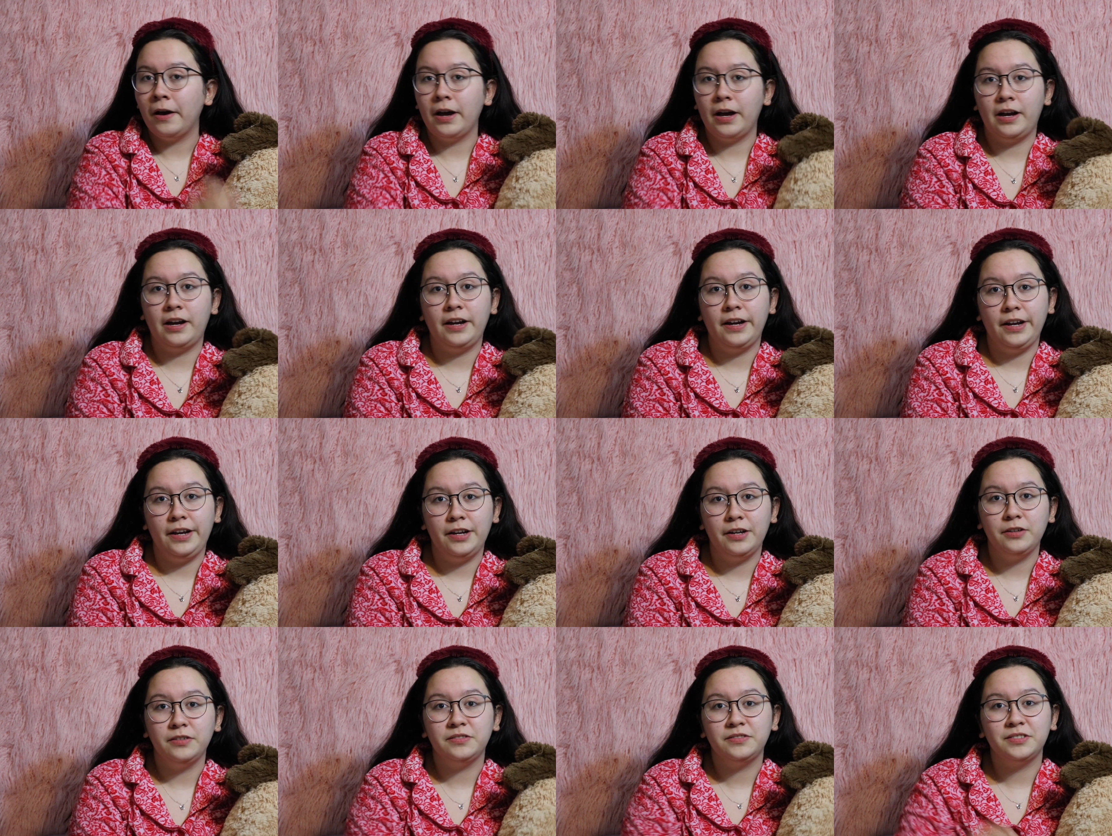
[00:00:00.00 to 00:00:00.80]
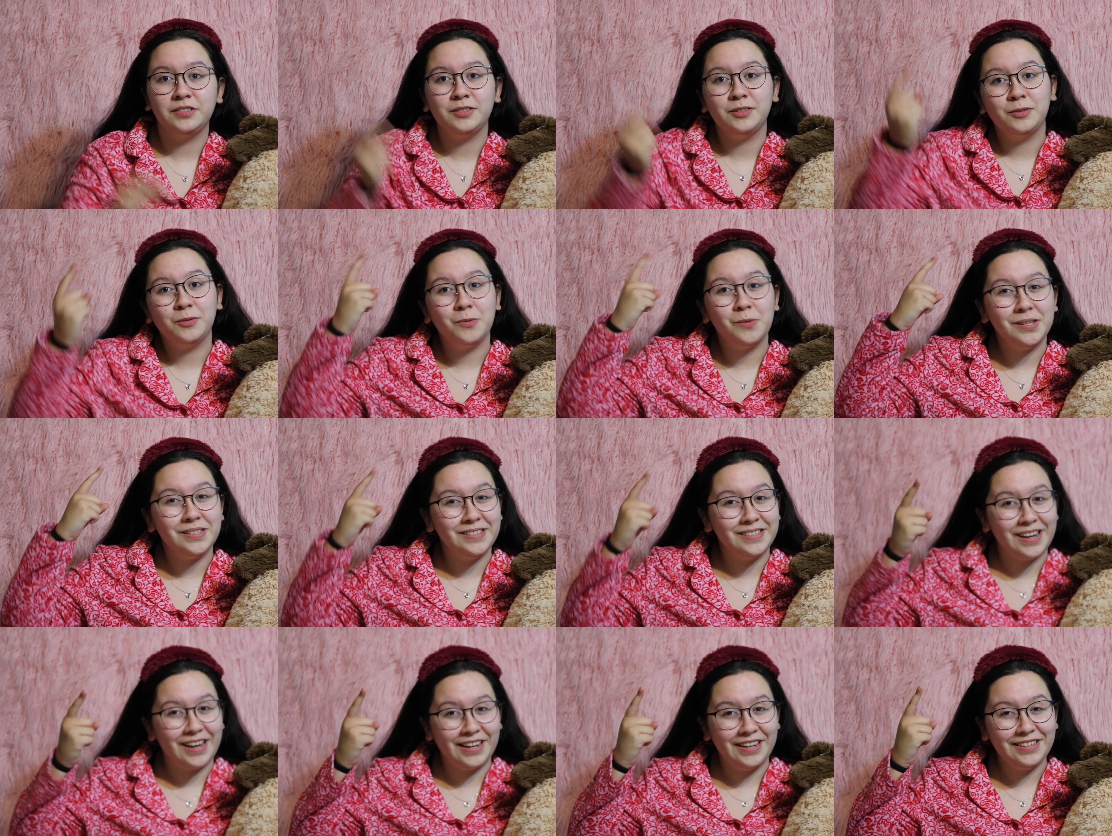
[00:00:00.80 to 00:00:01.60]
I
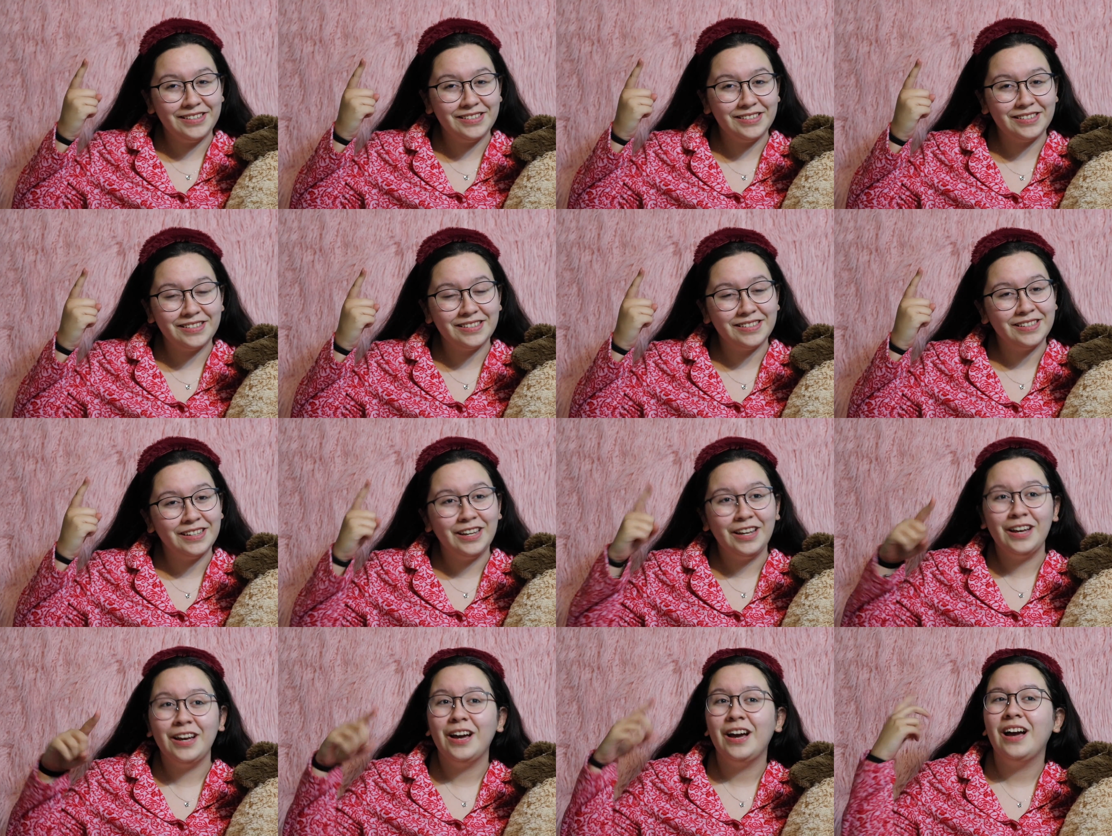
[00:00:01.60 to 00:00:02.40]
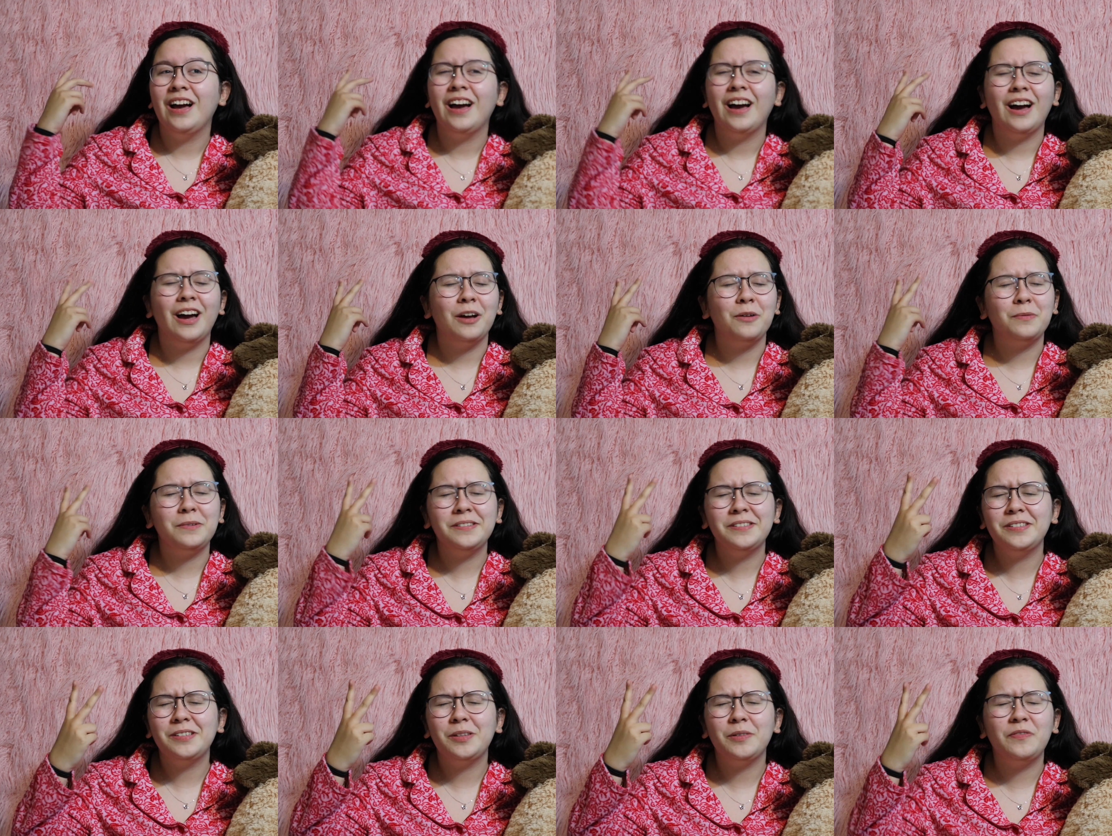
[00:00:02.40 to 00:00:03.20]
was nice. I
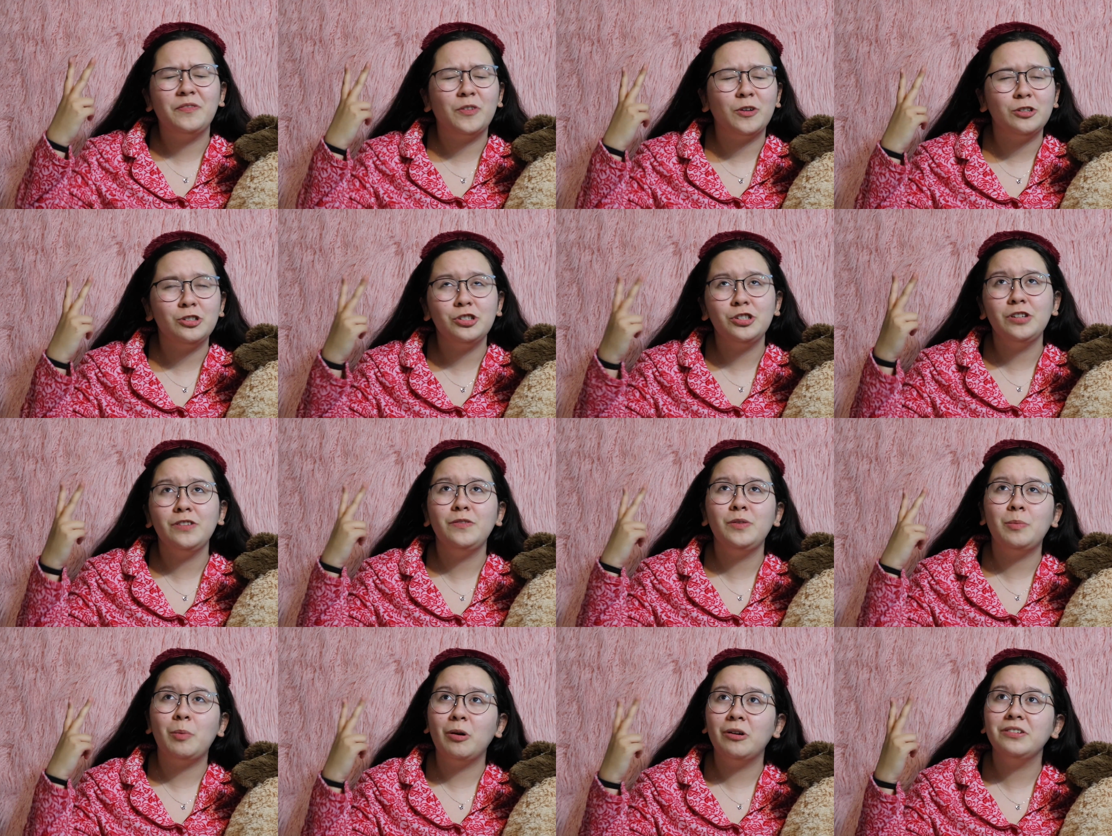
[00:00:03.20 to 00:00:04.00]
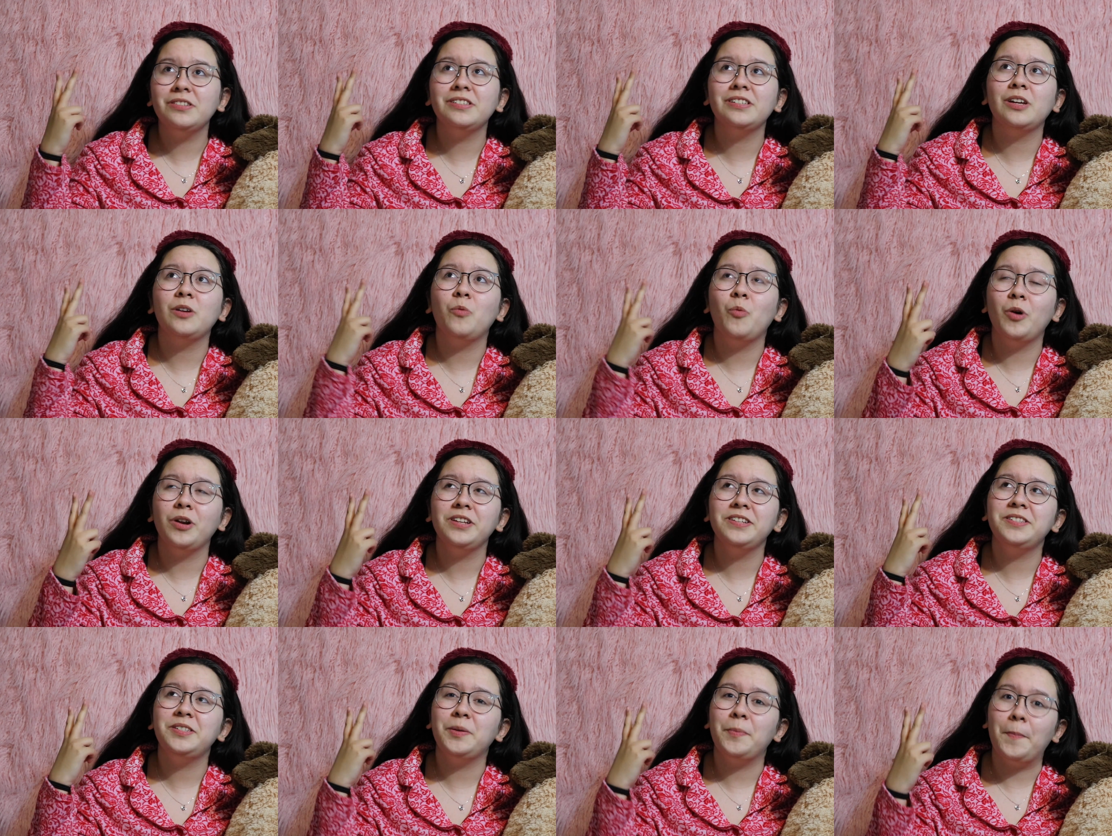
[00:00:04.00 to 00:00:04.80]
was the version of the person I
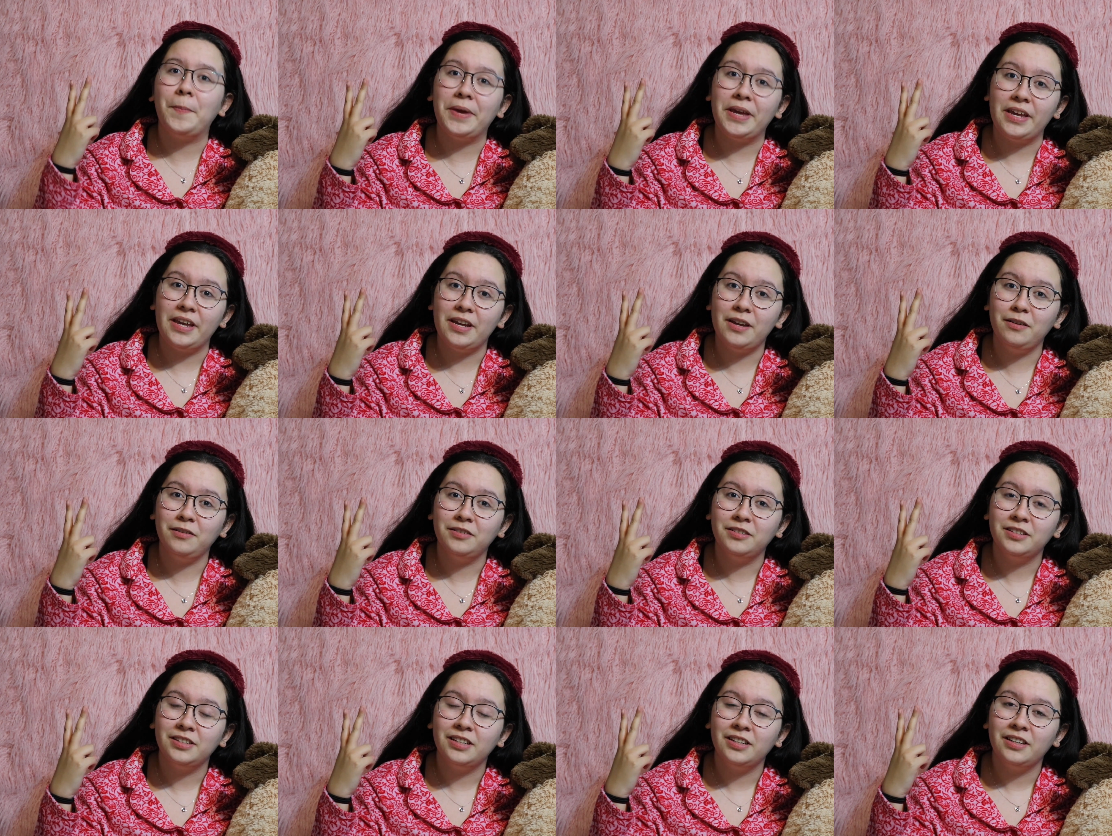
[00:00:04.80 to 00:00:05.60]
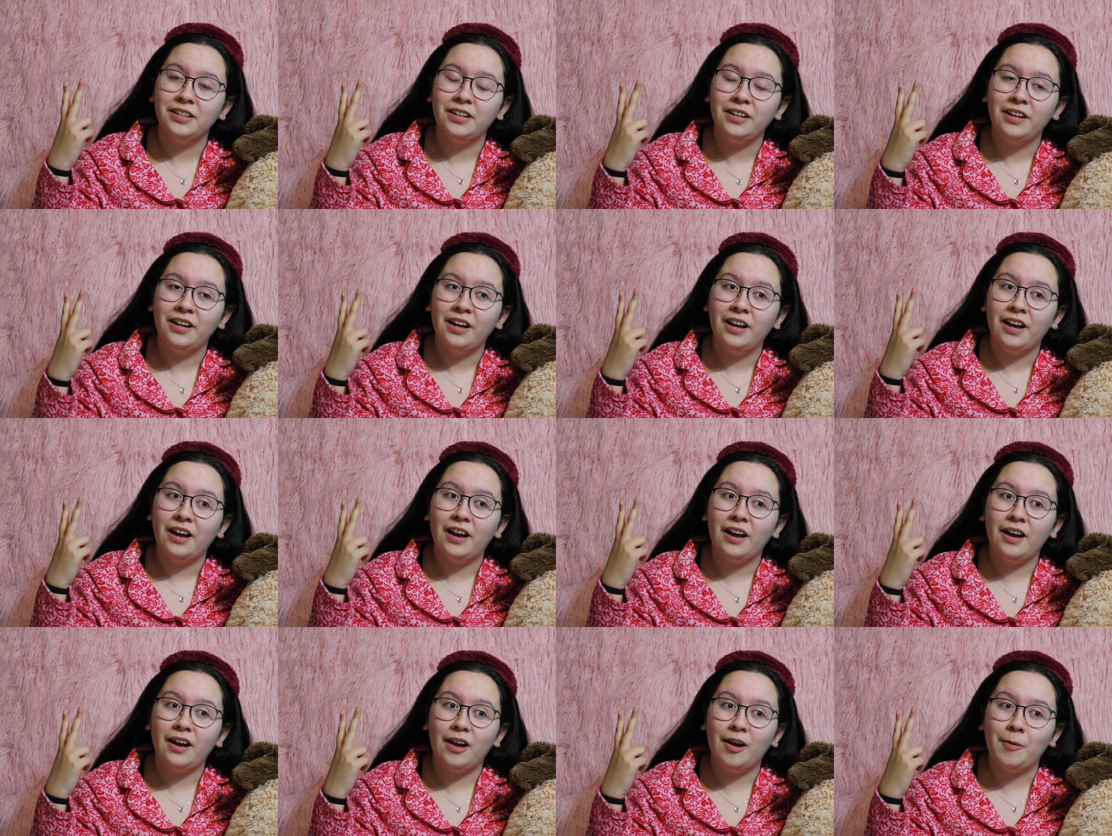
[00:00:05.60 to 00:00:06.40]
wanted to be.
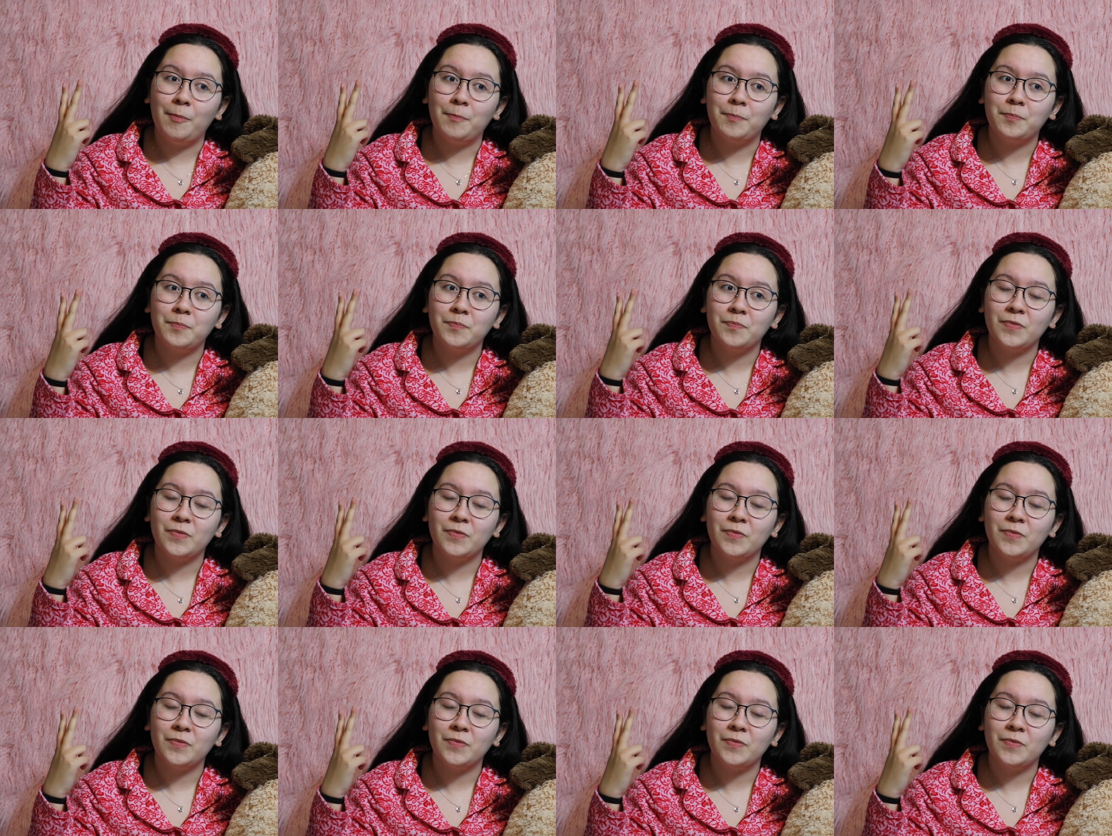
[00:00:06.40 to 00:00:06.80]
Now